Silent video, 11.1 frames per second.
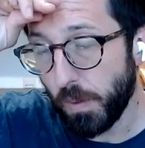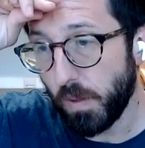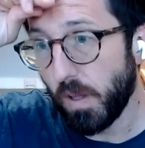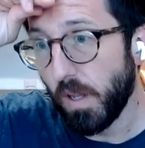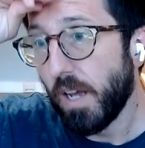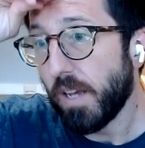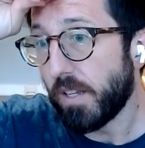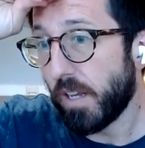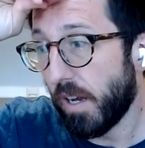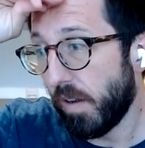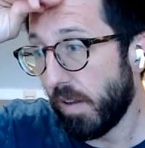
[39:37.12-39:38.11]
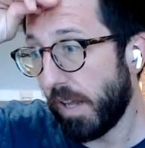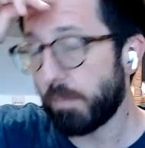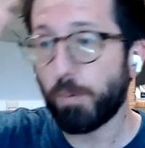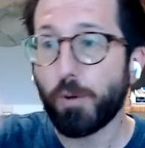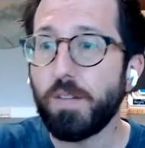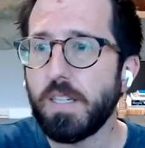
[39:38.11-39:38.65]
an example. You
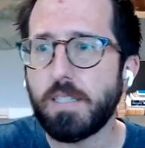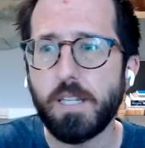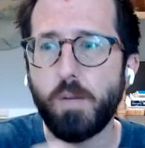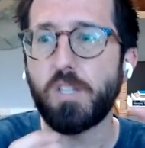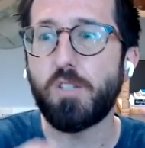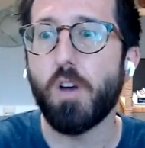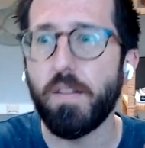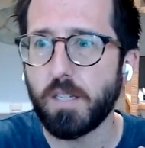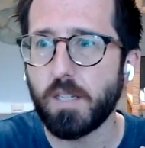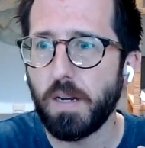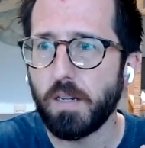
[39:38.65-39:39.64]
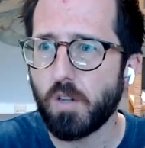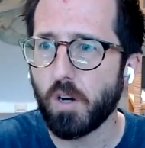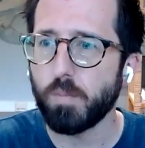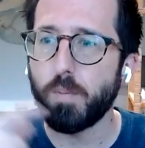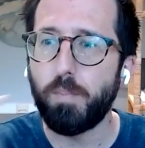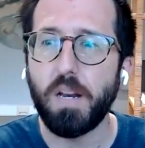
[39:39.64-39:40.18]
know, like previously we saw this
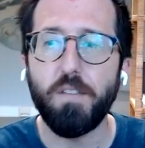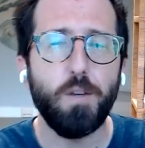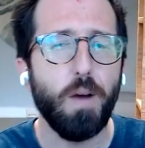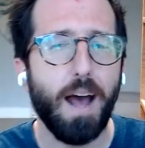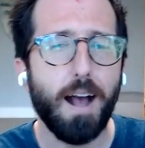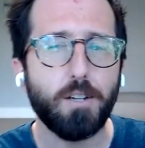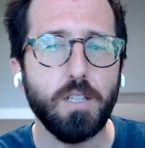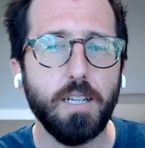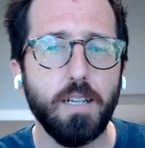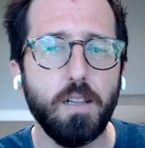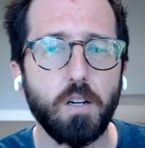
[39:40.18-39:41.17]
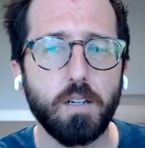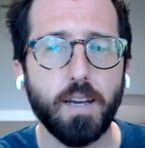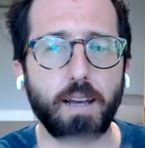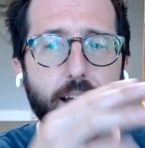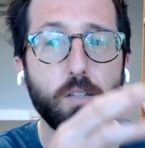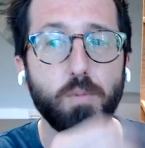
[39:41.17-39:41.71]
many startups, but if you
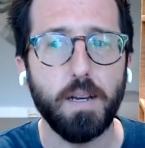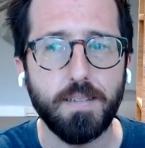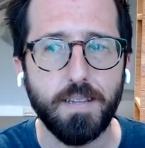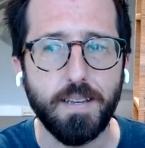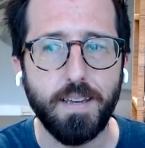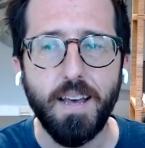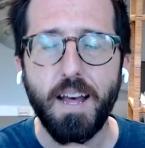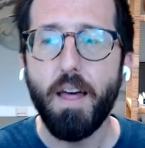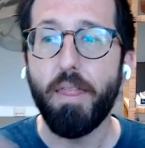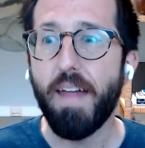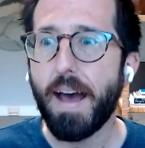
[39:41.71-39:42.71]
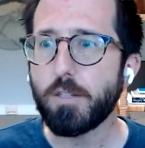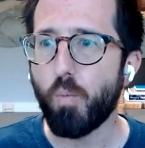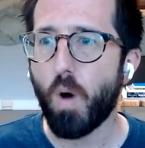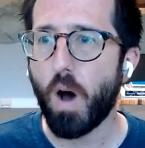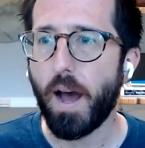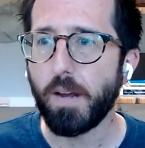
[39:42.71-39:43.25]
actually look at XYZ,
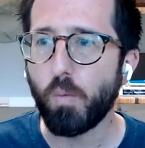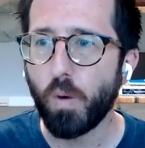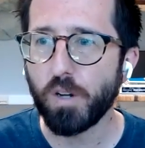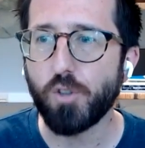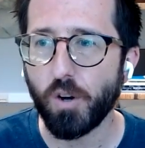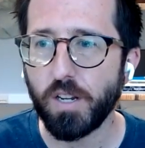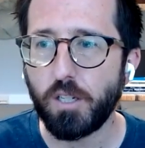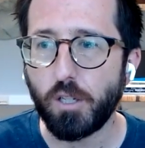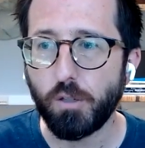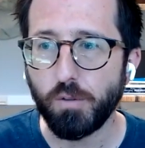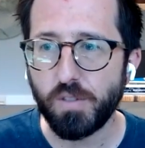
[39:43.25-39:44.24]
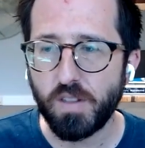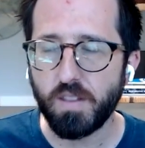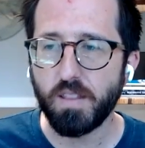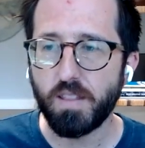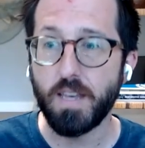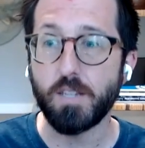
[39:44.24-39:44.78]
that's why we're starting to
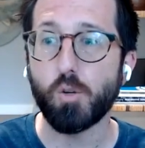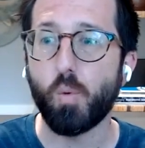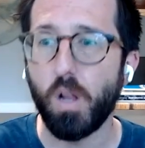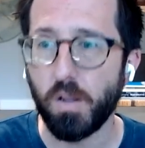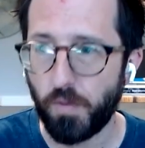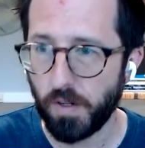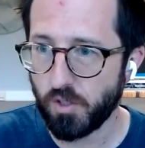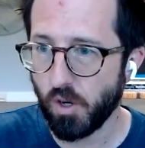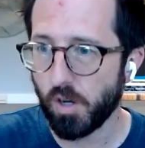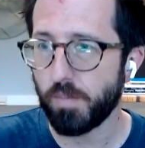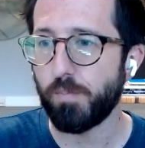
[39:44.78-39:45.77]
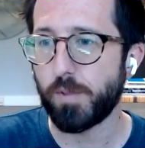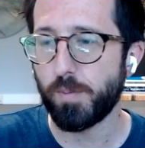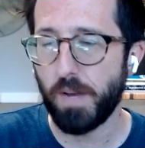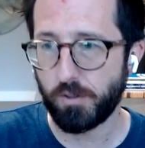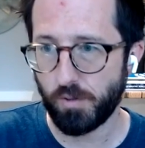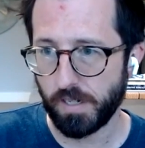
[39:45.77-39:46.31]
use this qualified
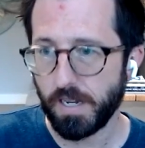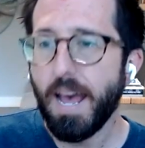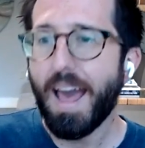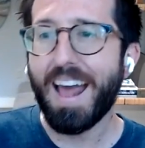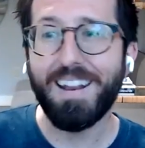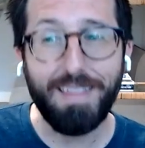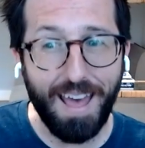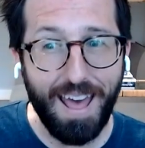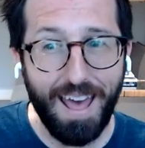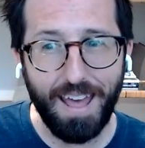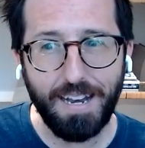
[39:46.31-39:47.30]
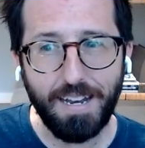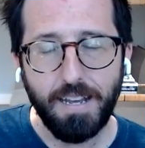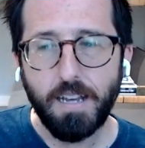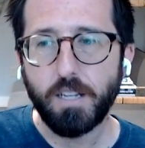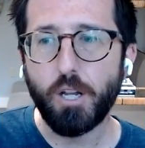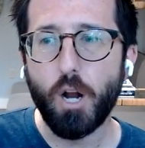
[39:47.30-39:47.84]
startups metric. And
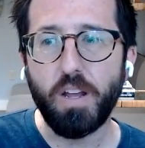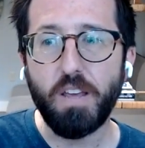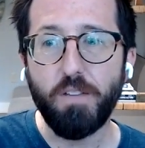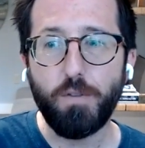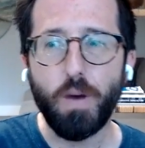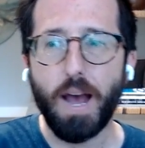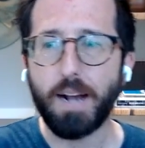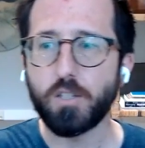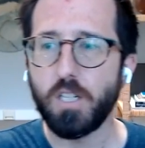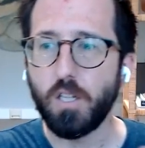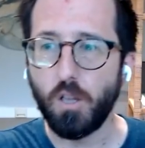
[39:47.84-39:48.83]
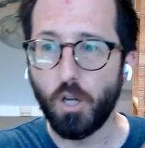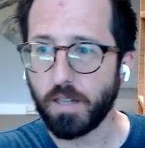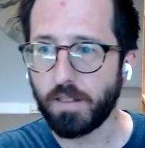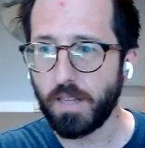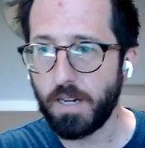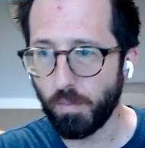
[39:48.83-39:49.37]
then, you know, if you
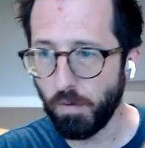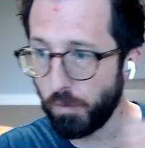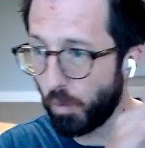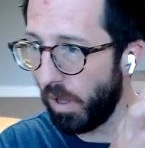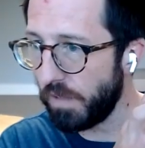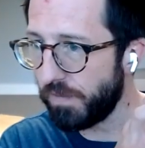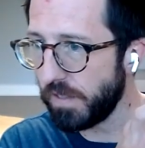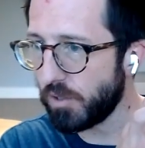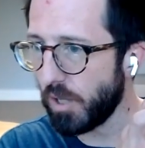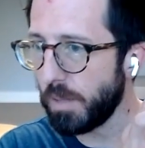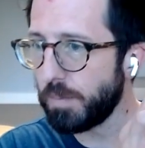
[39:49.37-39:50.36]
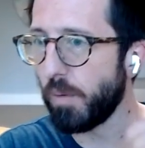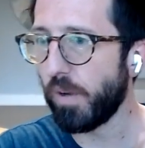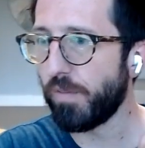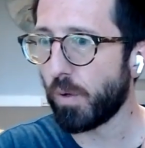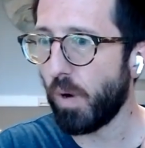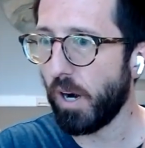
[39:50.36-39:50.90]
actually look at the number of qualified
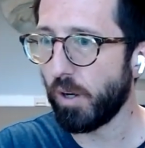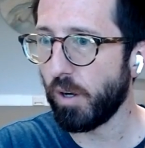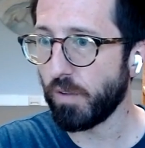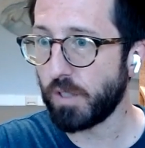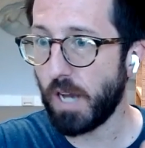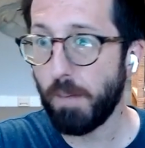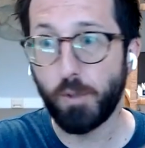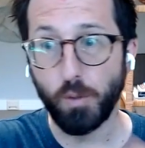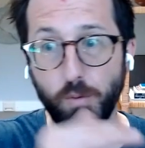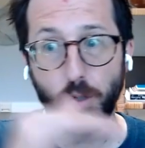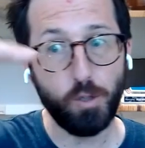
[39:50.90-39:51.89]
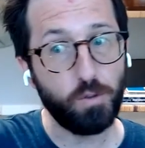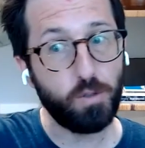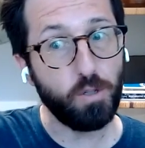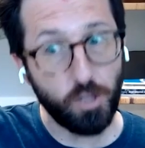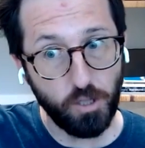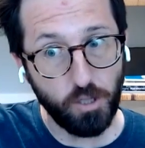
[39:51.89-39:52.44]
startups that we've acquired over time, do,
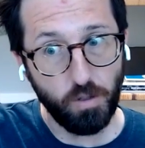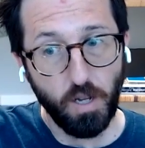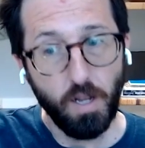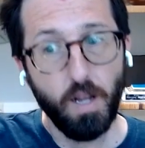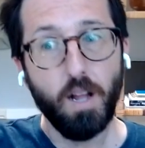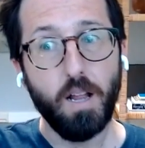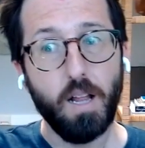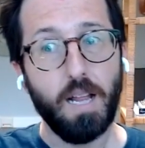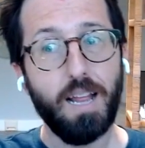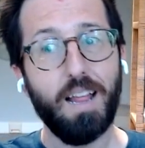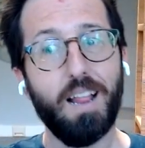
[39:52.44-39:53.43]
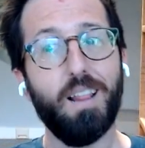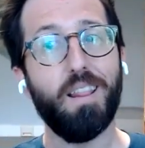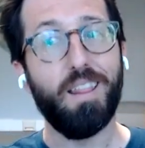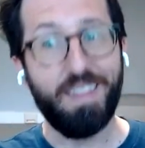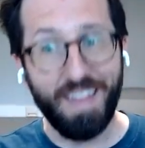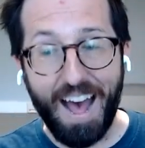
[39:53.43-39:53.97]
do, do, do, do,
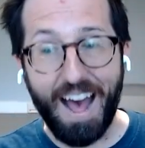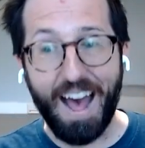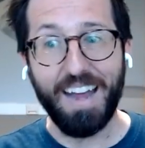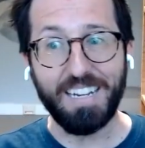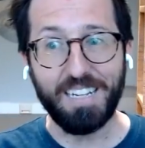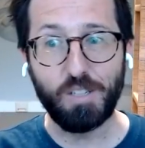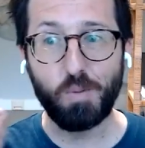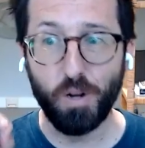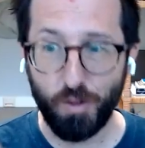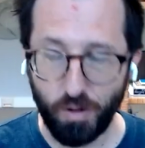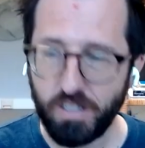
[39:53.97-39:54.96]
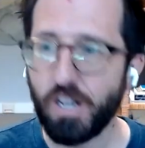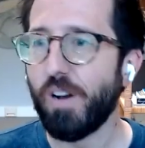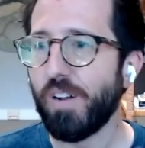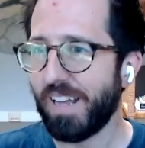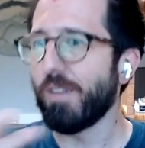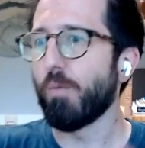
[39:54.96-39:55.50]
that is where
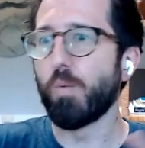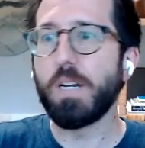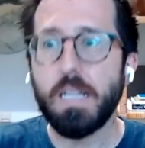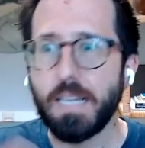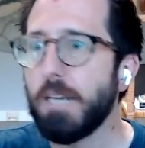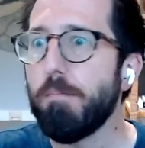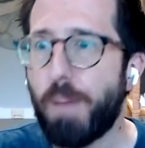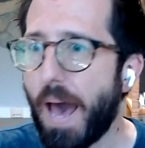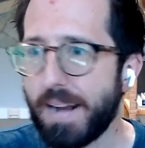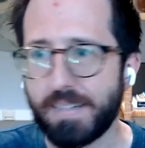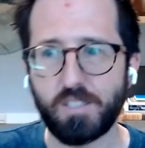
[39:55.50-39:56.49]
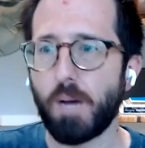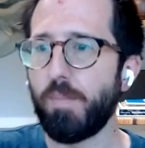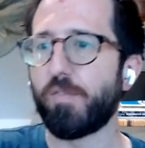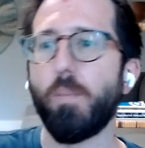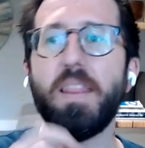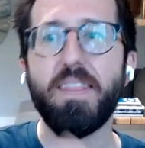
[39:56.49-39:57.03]
the, you know, like real
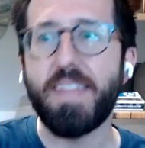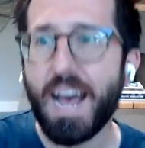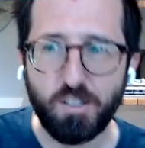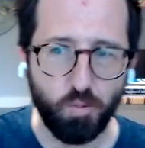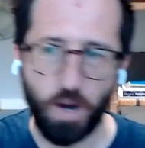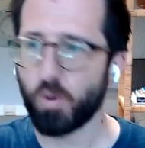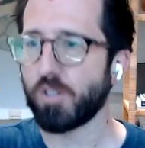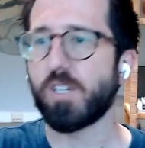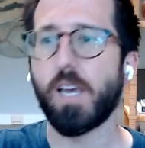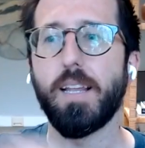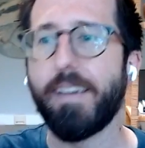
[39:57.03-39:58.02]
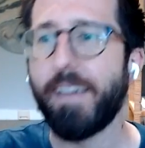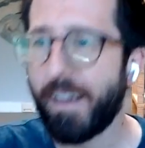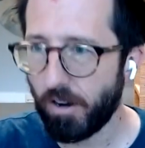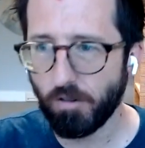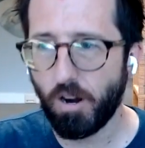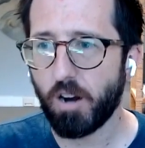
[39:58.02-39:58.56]
impact is coming from. And that's why we're
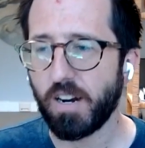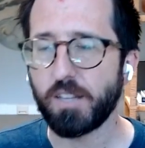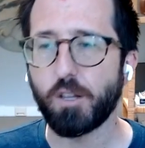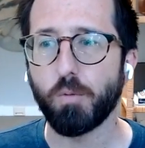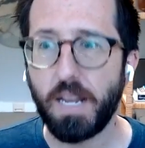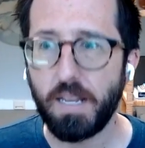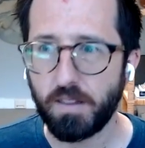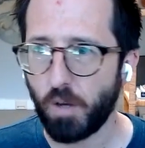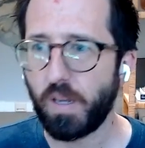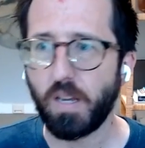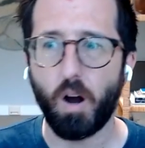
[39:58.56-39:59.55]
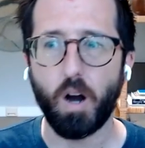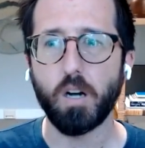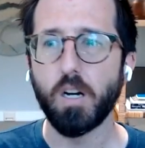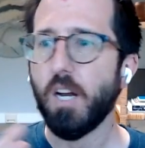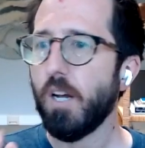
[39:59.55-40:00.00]
scaling ARR at the rate that we